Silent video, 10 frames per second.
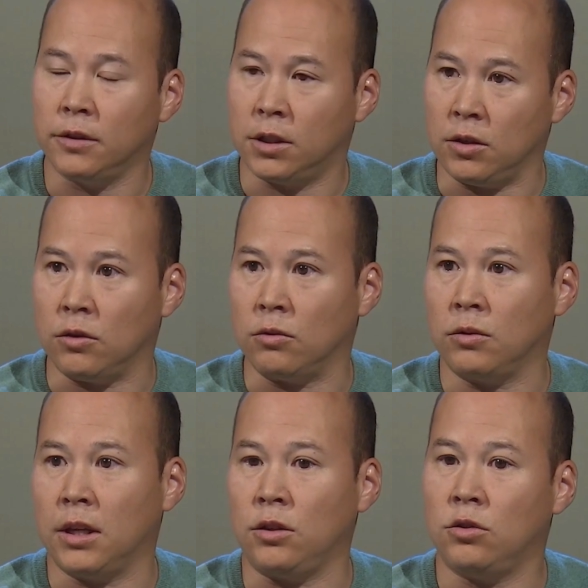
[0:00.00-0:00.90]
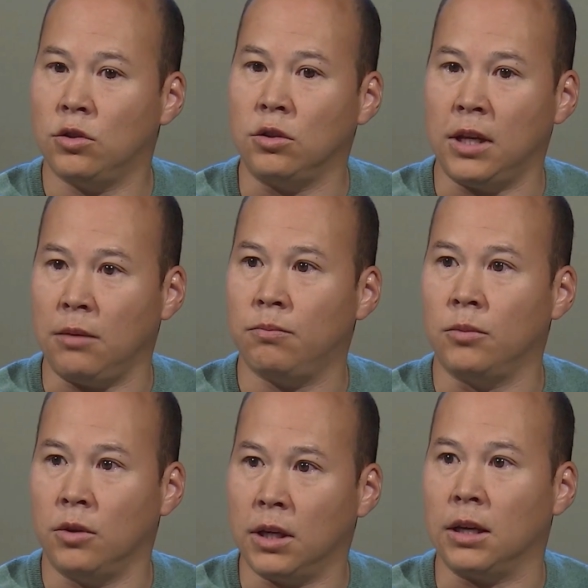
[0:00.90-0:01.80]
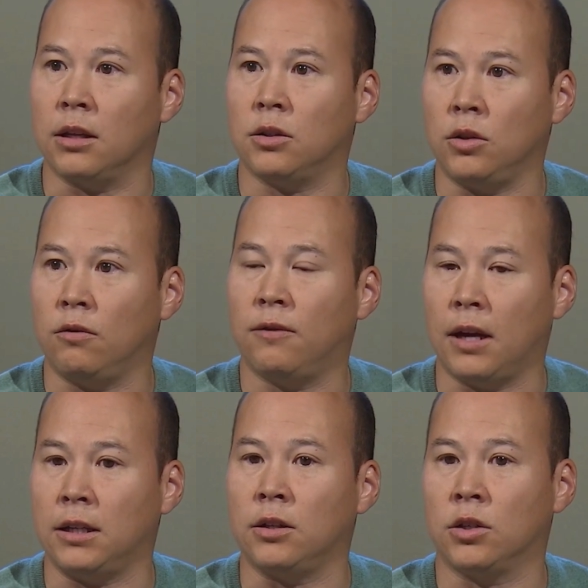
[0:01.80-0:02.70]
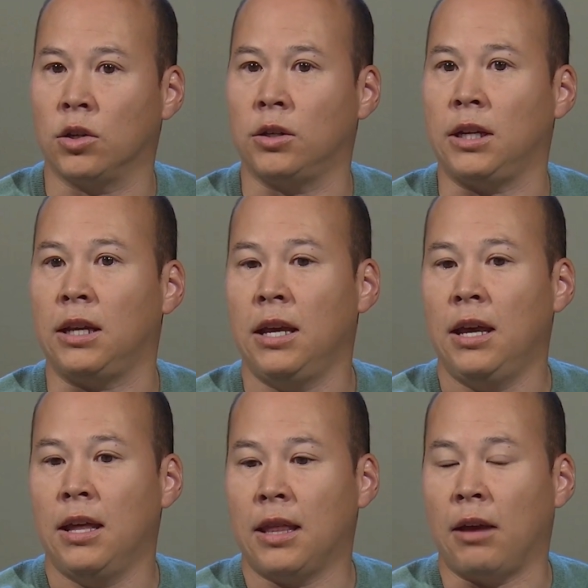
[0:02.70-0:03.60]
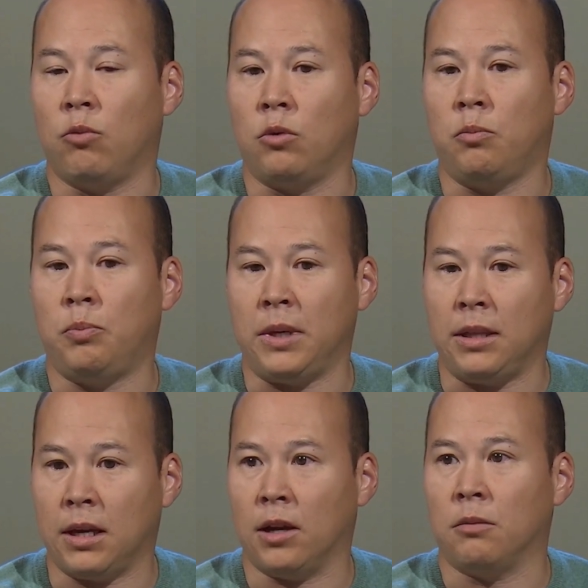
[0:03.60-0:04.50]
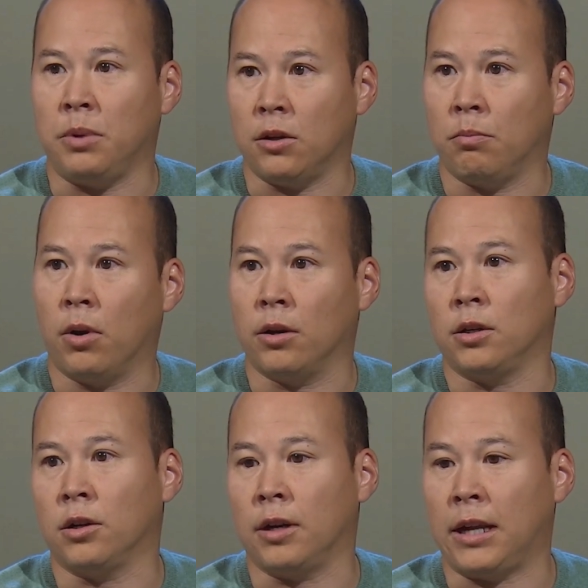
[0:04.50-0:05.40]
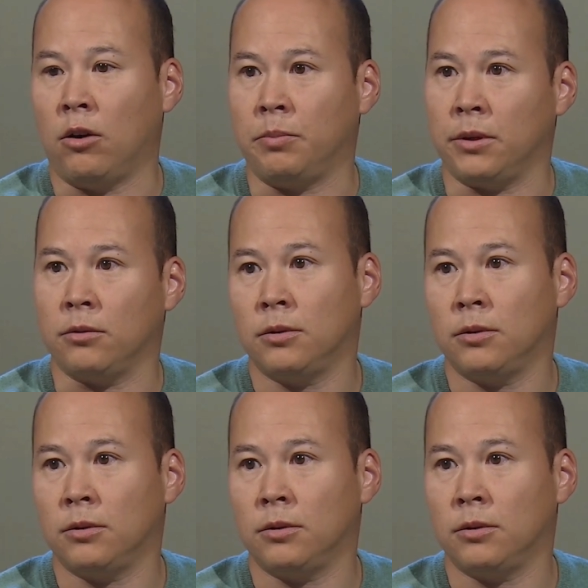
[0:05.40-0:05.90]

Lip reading: to you, then you should keep looking until you find an attorney that will be there, be your partner, and help you.